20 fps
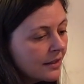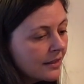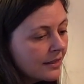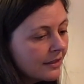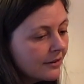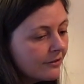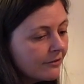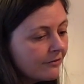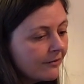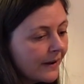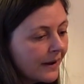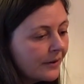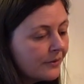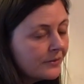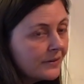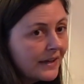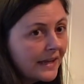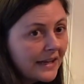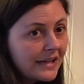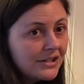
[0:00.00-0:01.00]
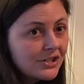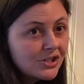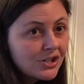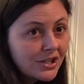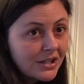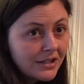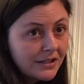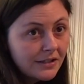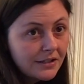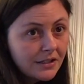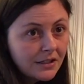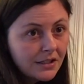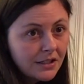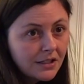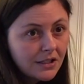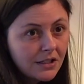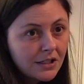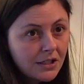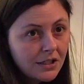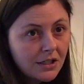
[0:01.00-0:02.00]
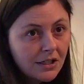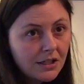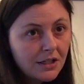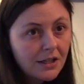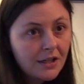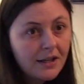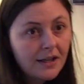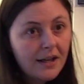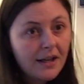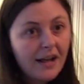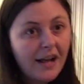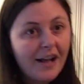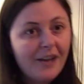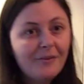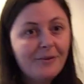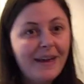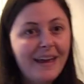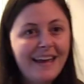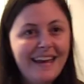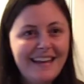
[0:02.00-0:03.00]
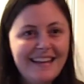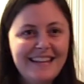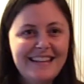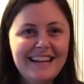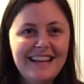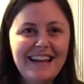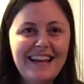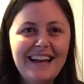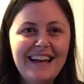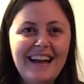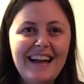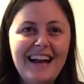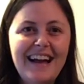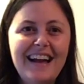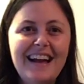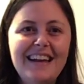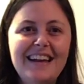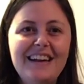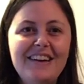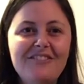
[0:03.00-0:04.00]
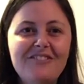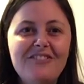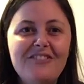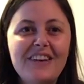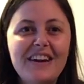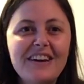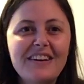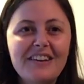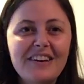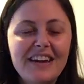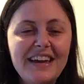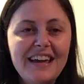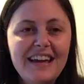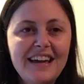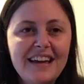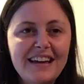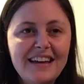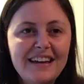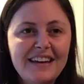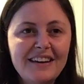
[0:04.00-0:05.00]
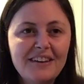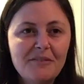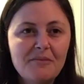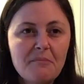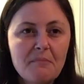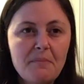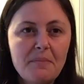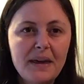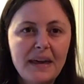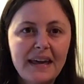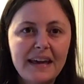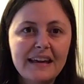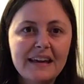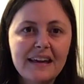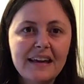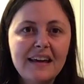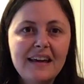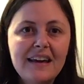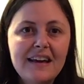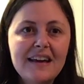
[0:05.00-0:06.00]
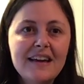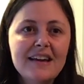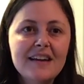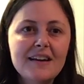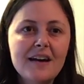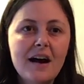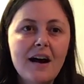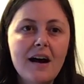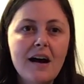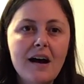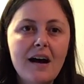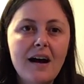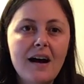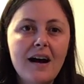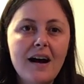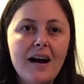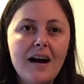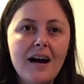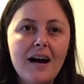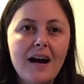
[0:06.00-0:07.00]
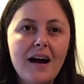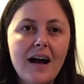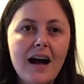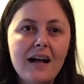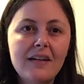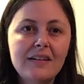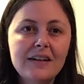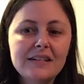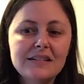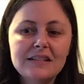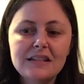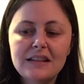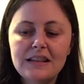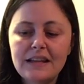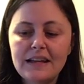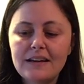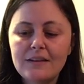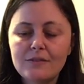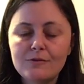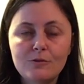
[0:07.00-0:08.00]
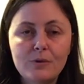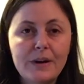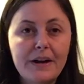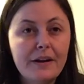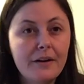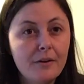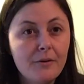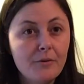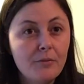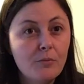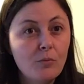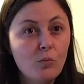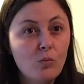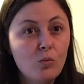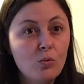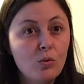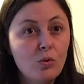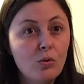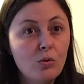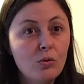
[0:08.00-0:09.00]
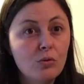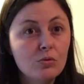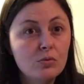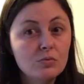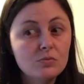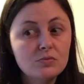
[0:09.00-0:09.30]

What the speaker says: the foundation. I mean, very big. I like to think of where will